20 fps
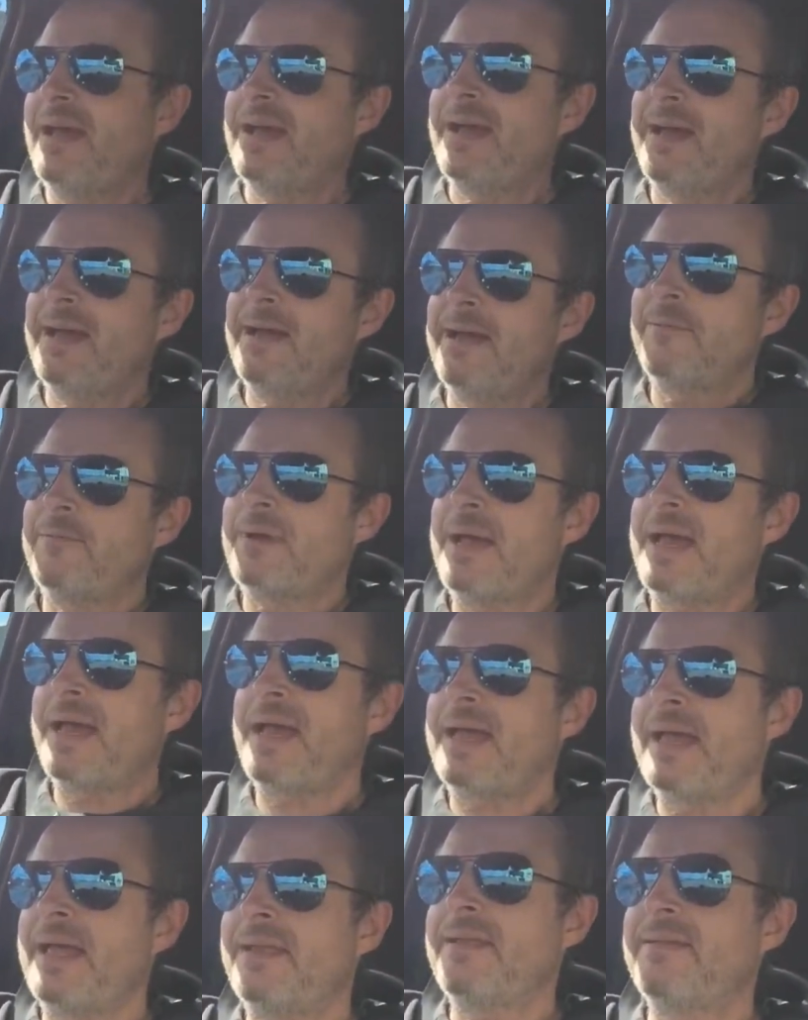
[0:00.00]

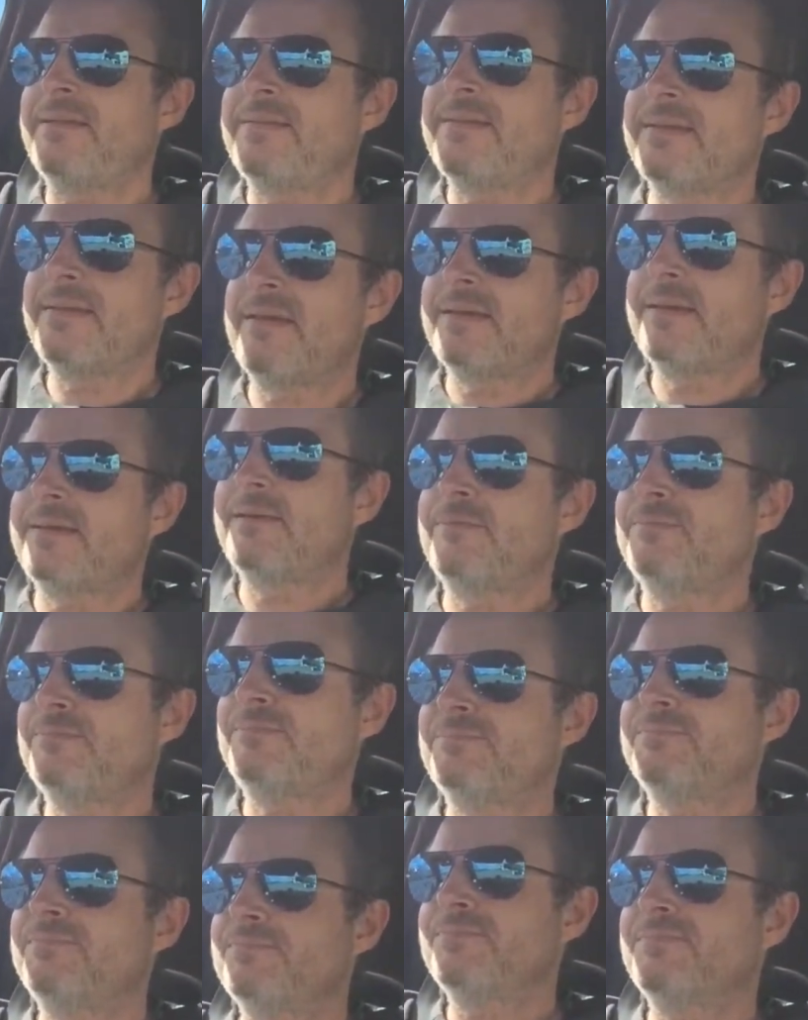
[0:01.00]
And
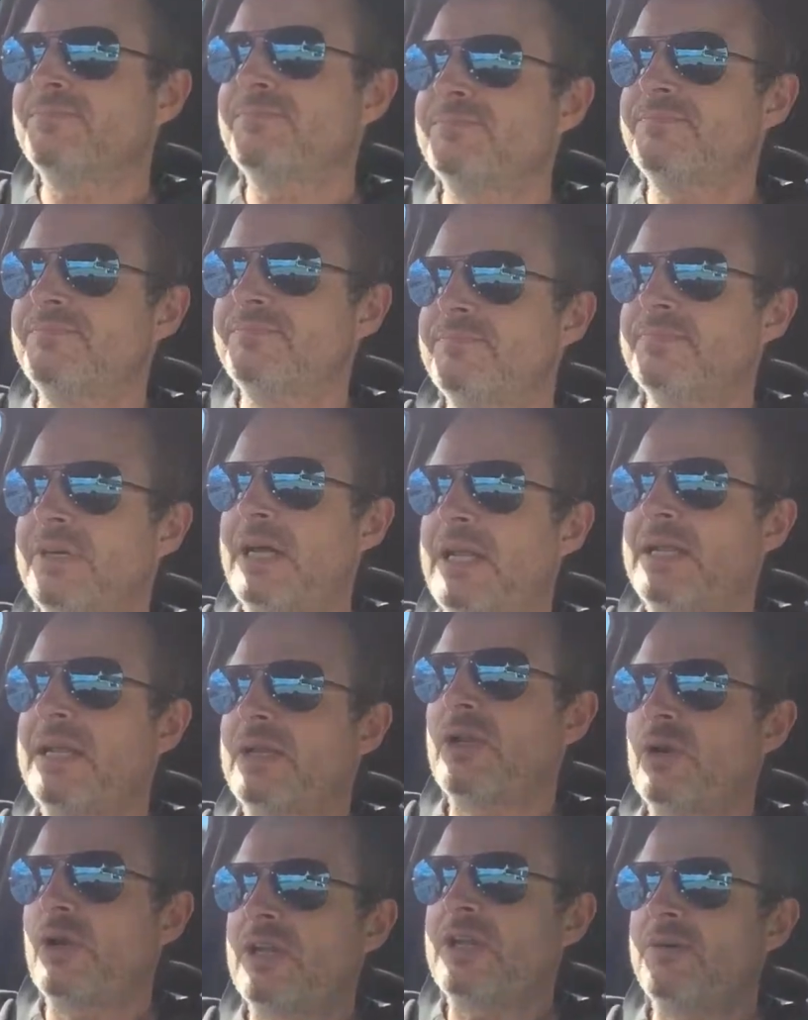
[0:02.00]
I let a
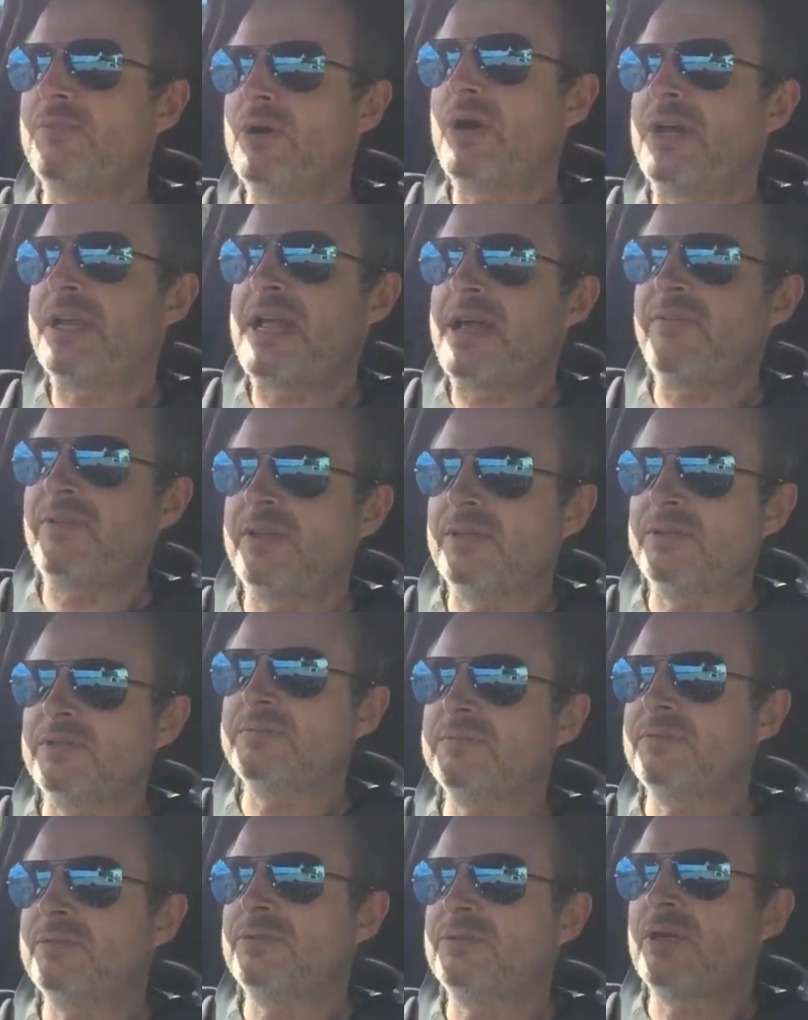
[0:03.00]
colleague of mine have a little
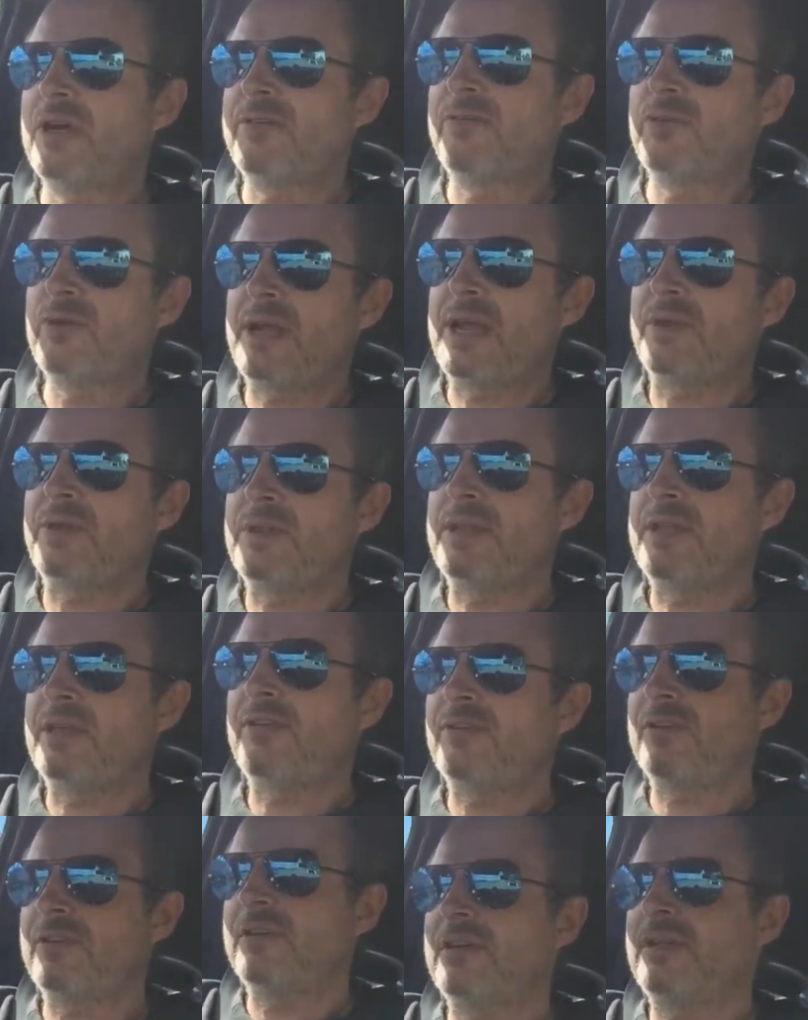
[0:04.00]
drive around in
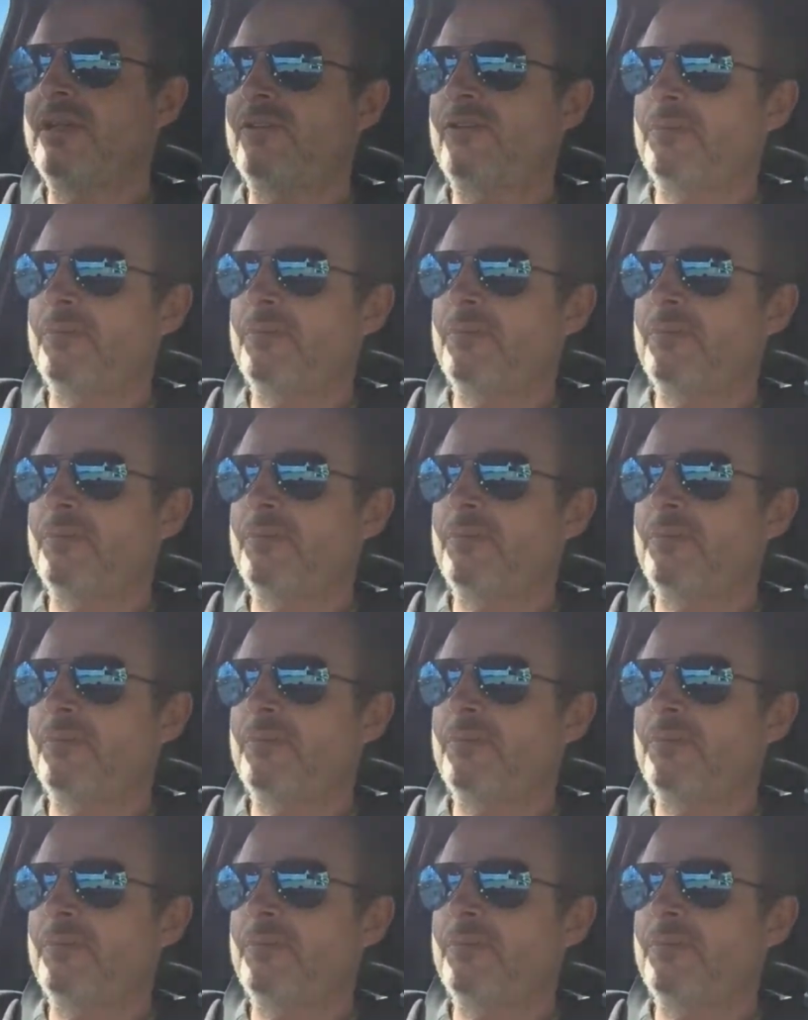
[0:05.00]
this, and he's